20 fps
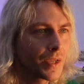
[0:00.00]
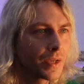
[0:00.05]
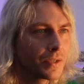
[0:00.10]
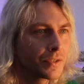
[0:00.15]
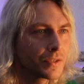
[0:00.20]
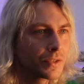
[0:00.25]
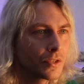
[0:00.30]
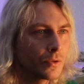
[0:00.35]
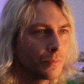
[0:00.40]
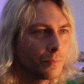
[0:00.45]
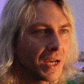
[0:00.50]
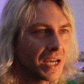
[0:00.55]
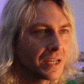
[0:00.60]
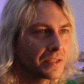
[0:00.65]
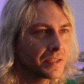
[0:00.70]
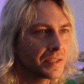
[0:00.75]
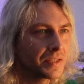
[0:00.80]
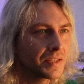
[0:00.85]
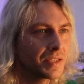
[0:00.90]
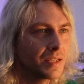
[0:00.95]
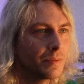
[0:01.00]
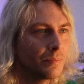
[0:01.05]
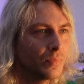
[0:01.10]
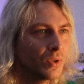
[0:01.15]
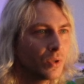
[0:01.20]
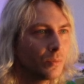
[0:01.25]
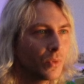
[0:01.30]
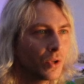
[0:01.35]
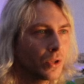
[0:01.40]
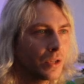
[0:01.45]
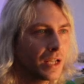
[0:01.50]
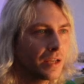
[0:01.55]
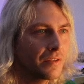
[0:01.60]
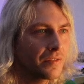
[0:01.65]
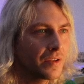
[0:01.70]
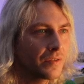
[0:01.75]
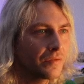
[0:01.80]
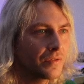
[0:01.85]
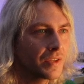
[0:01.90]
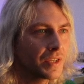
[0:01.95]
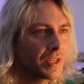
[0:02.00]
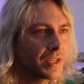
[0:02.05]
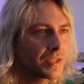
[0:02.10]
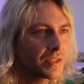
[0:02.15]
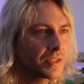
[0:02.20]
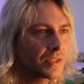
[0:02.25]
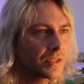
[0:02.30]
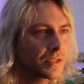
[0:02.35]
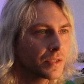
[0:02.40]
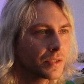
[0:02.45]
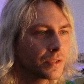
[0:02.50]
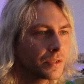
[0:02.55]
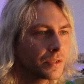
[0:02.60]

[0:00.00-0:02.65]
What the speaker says: So back to simple model, I think, for this.